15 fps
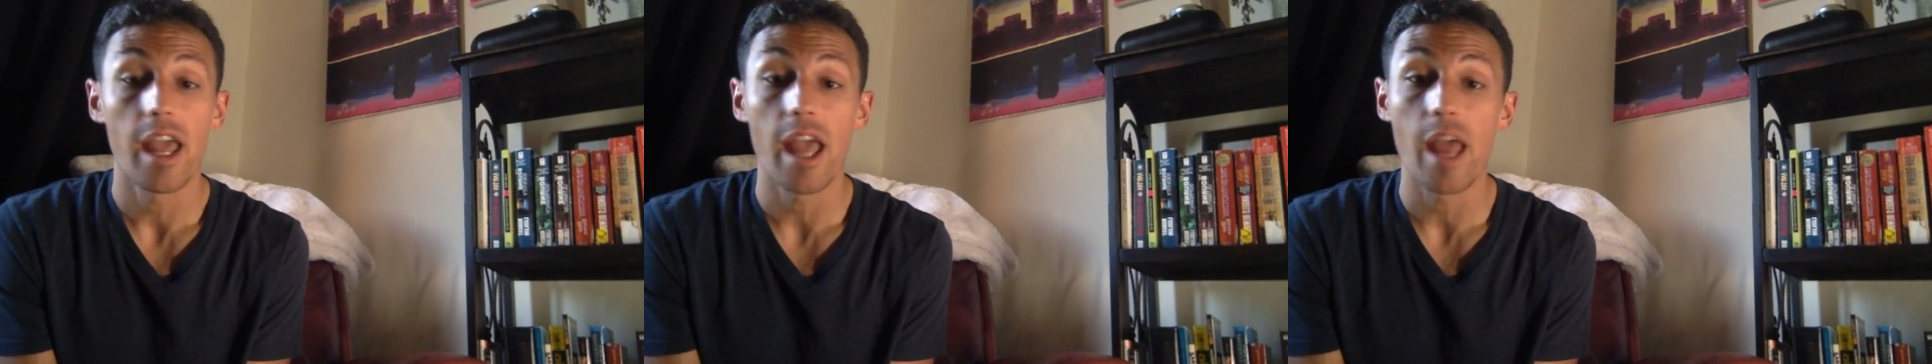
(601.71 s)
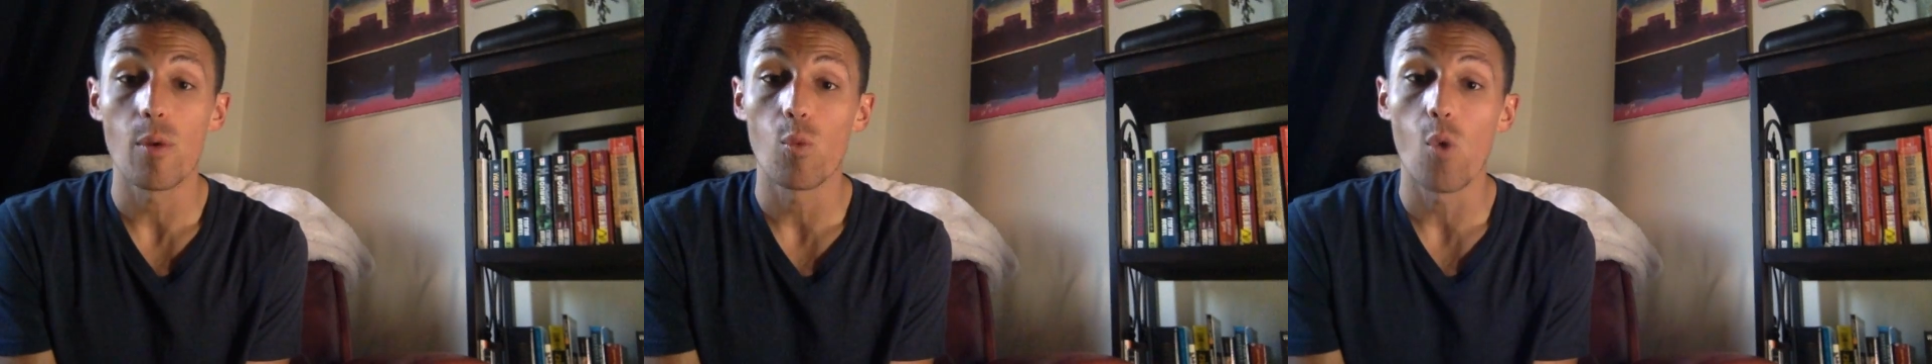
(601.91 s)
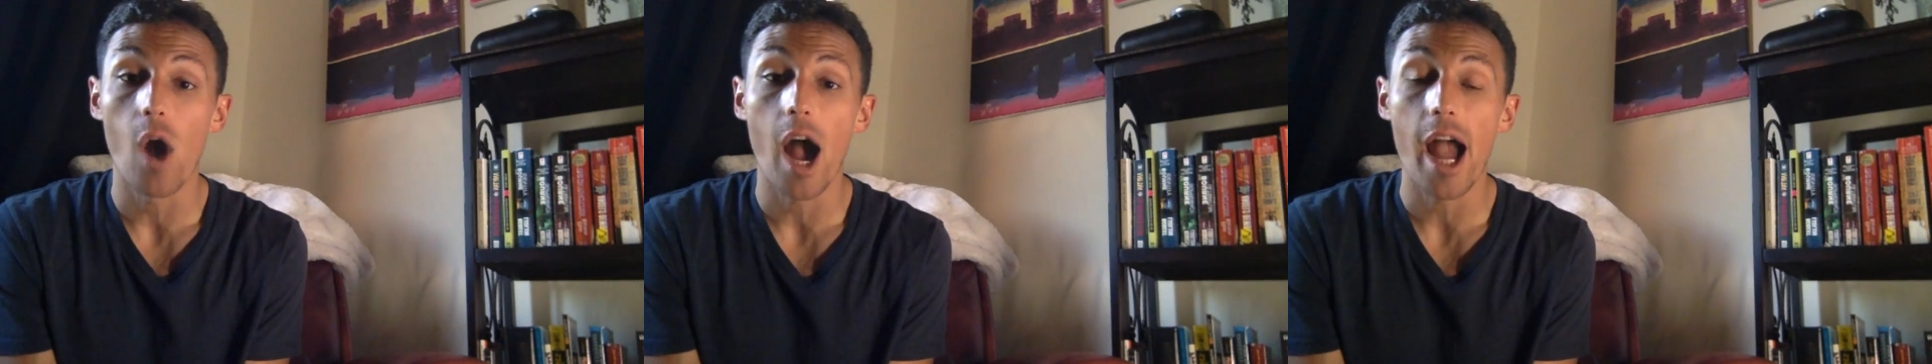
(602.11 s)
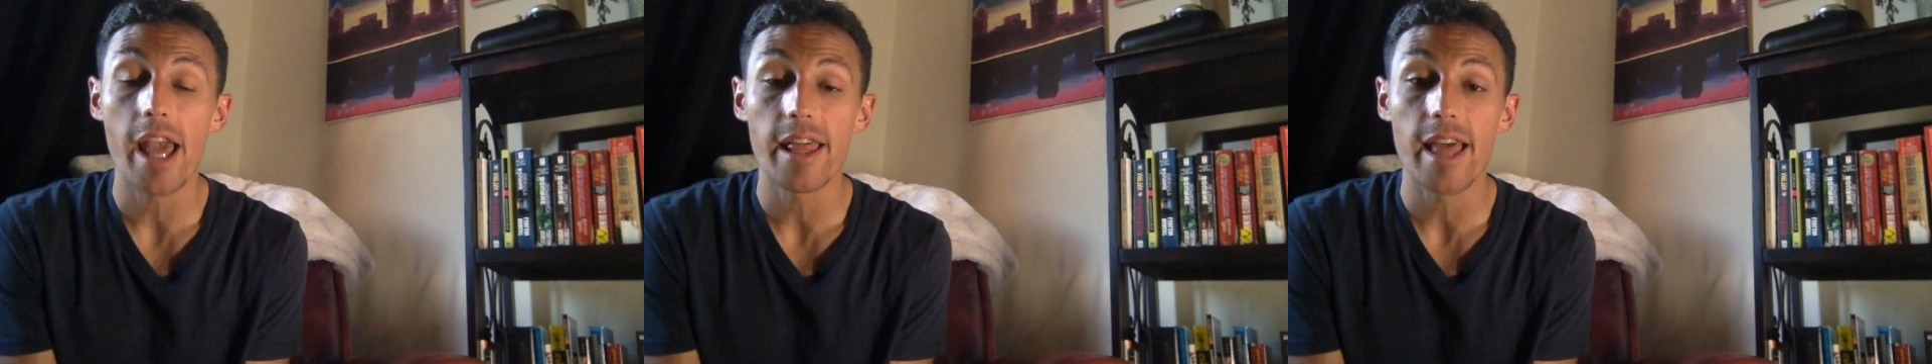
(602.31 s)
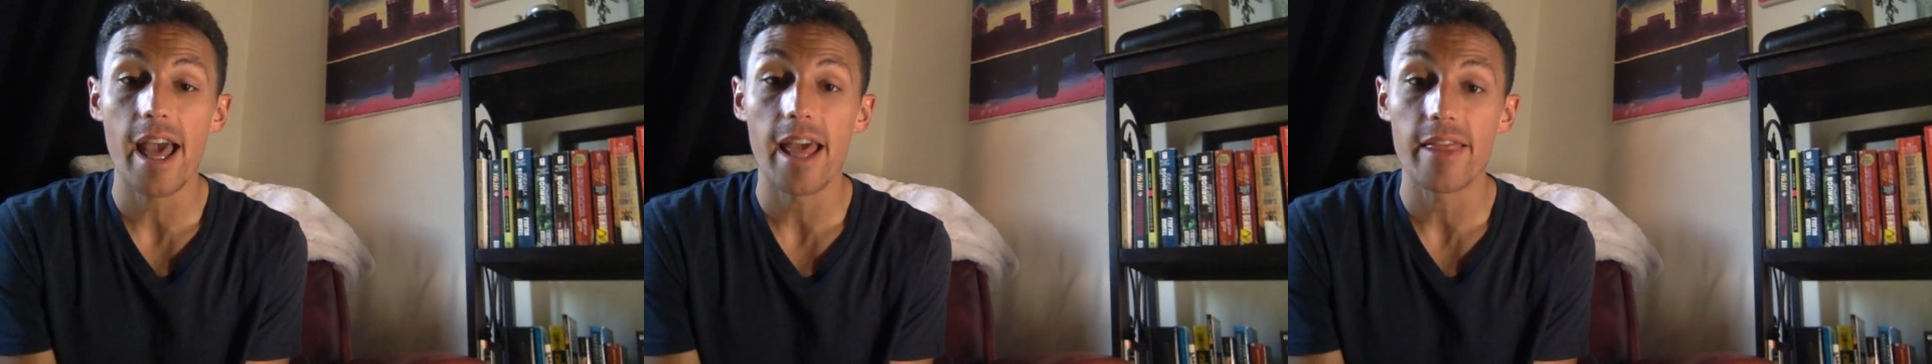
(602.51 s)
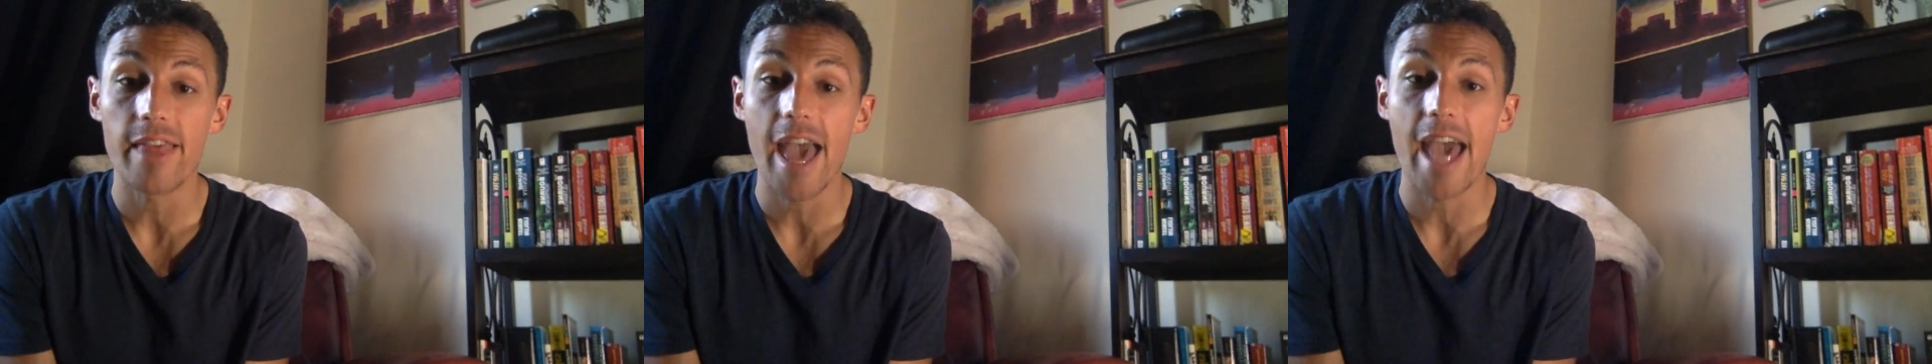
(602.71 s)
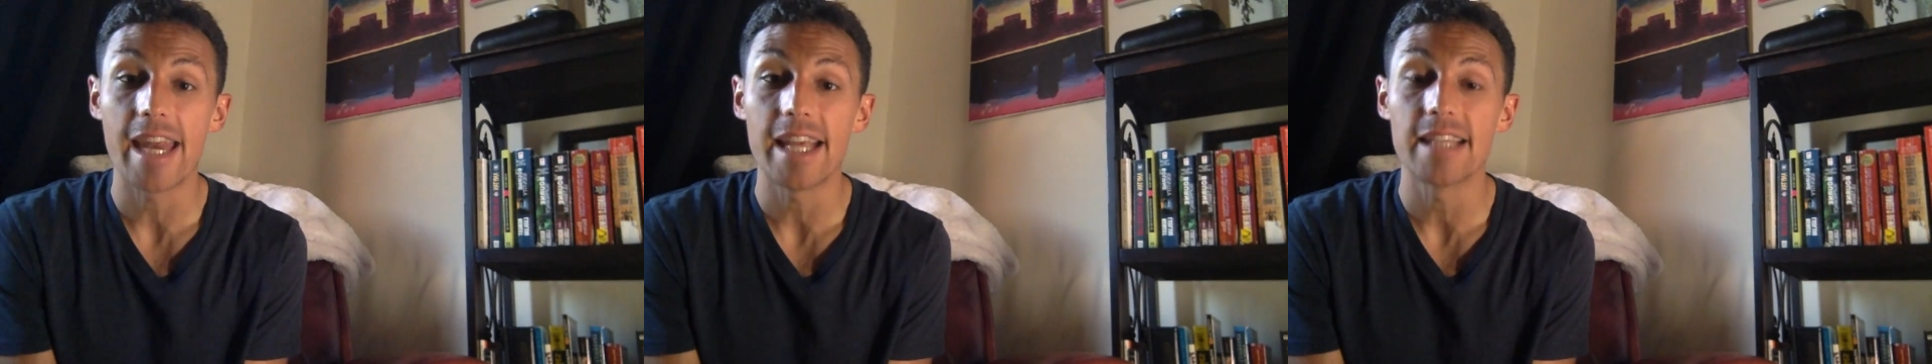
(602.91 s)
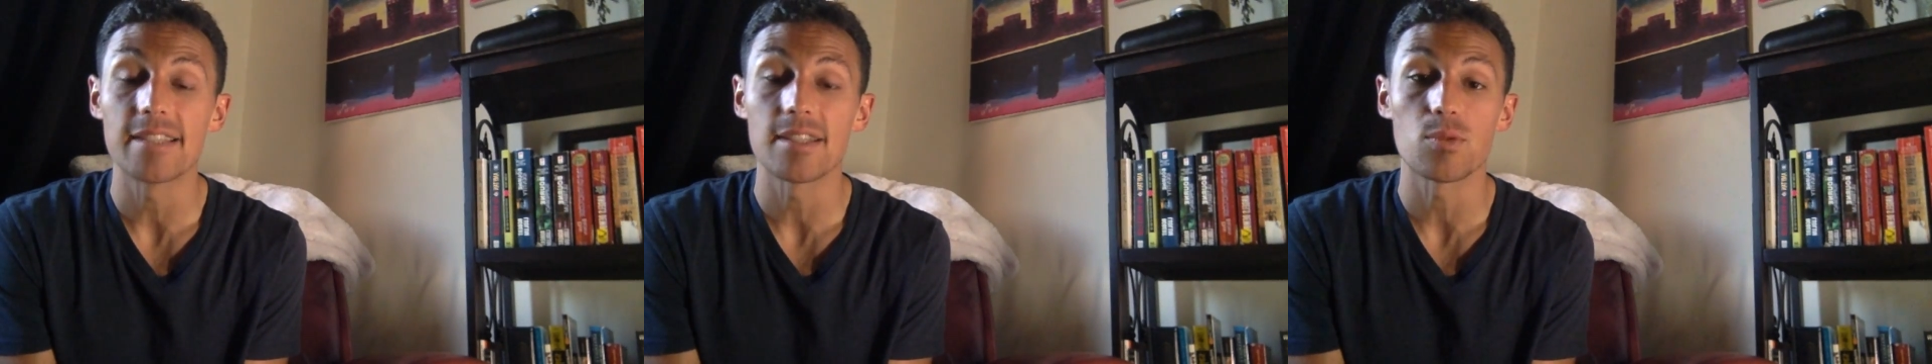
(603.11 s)
And why that
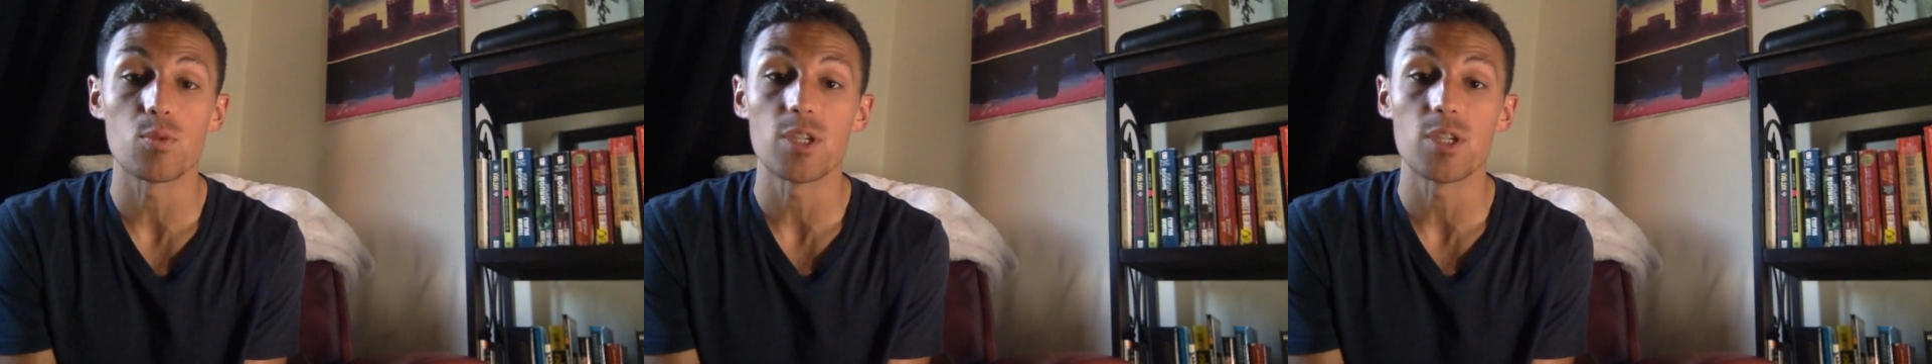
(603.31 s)
is